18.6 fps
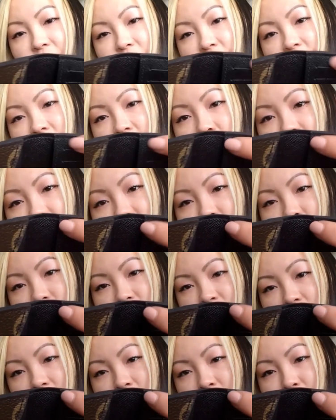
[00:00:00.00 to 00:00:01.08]
this here was
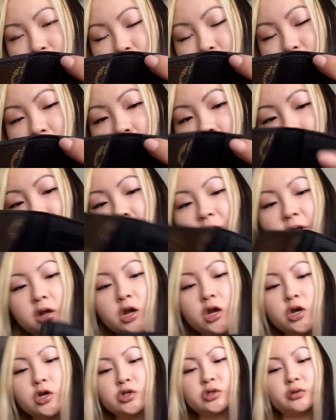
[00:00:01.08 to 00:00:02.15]
the most prominent
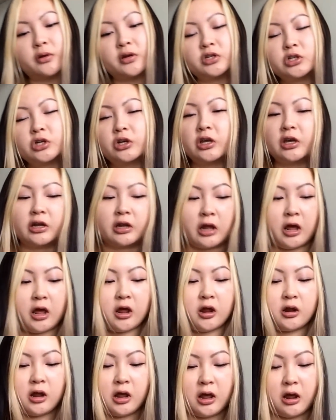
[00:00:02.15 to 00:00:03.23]
so I took it
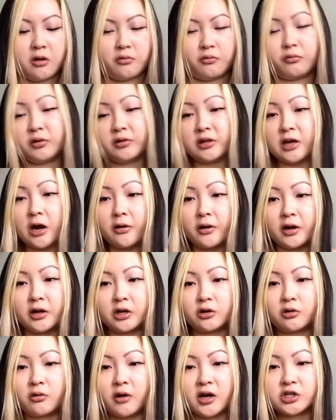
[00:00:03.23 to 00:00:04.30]
in, and without any
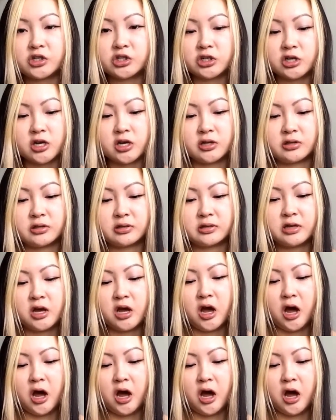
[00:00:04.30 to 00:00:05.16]
questions,